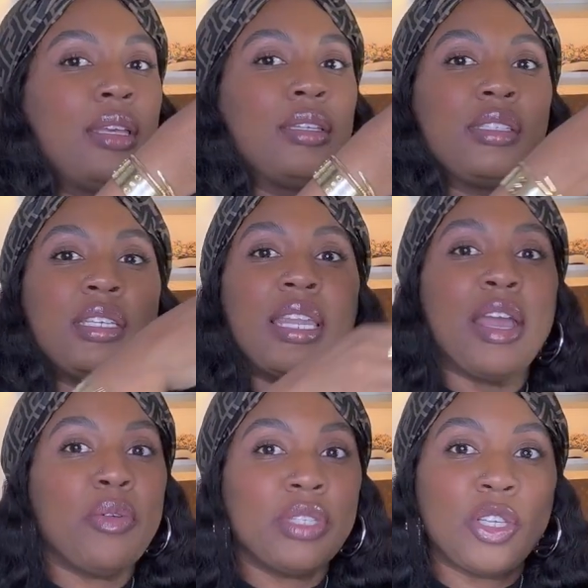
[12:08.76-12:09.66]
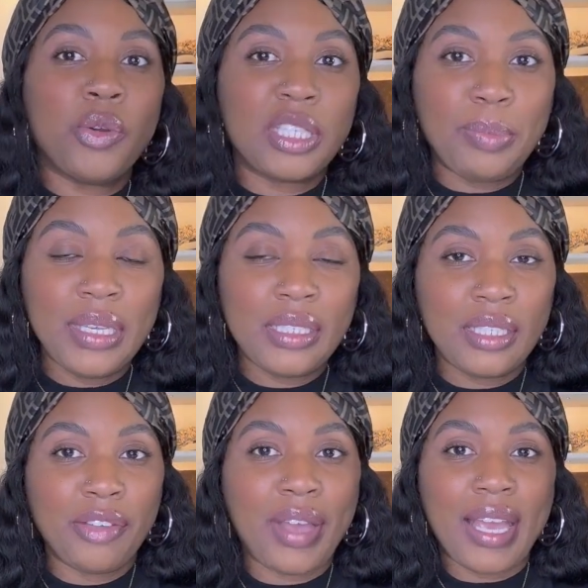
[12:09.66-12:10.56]
Chanel is so
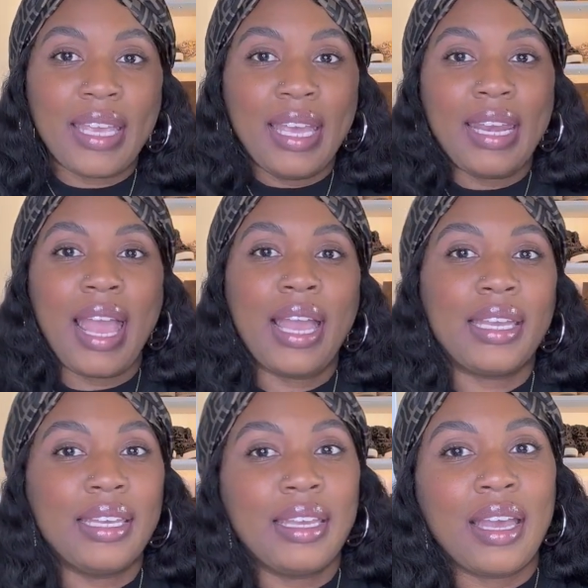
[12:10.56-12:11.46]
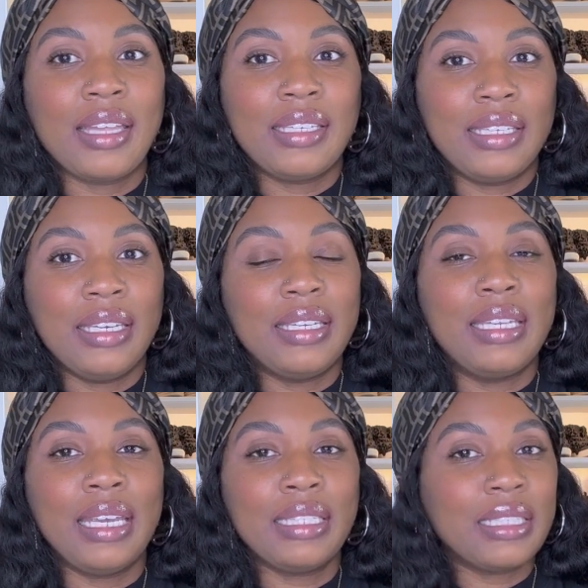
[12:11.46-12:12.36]
expensive. I cannot get
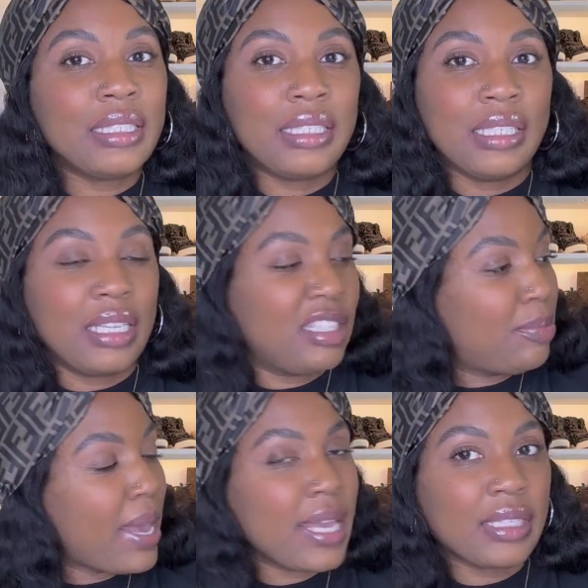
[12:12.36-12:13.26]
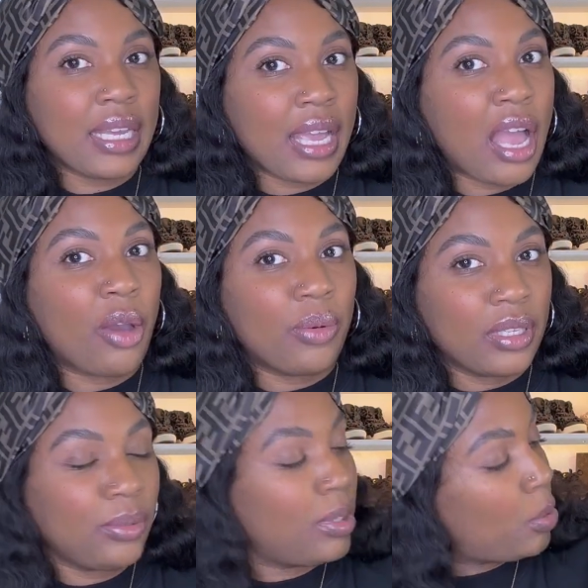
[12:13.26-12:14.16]
addicted to these bags like I
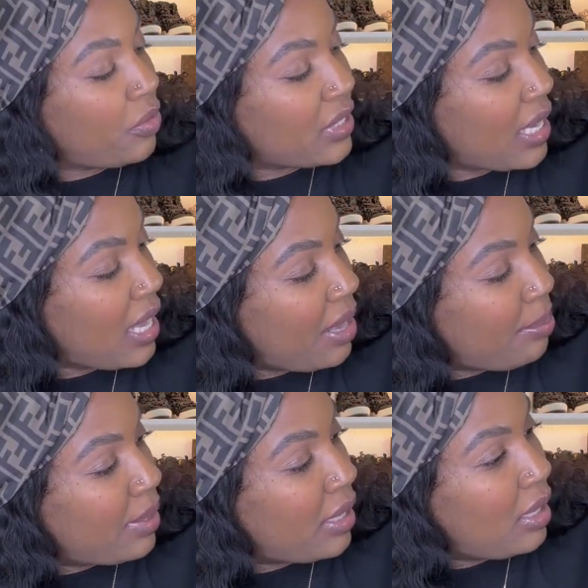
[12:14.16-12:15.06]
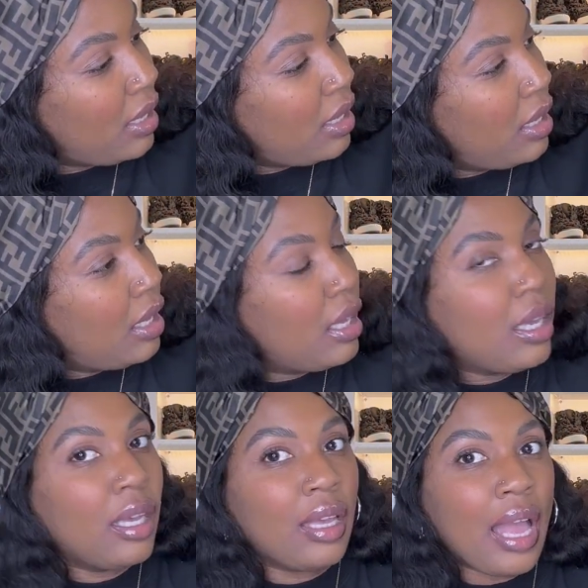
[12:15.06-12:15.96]
was with Louis Vuitton. But
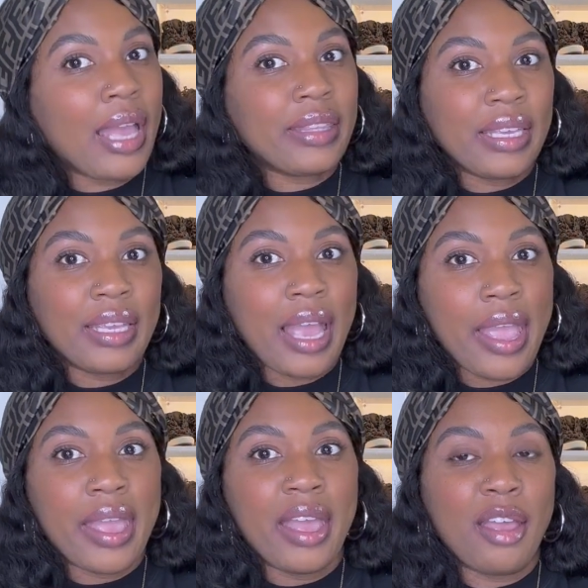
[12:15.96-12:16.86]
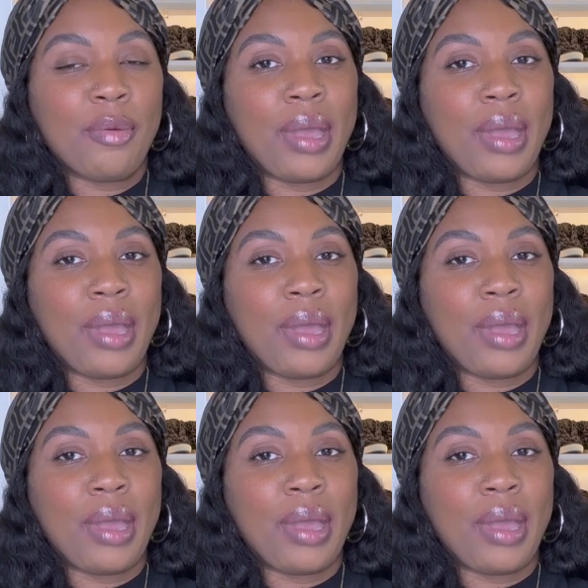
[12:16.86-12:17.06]
I think I am.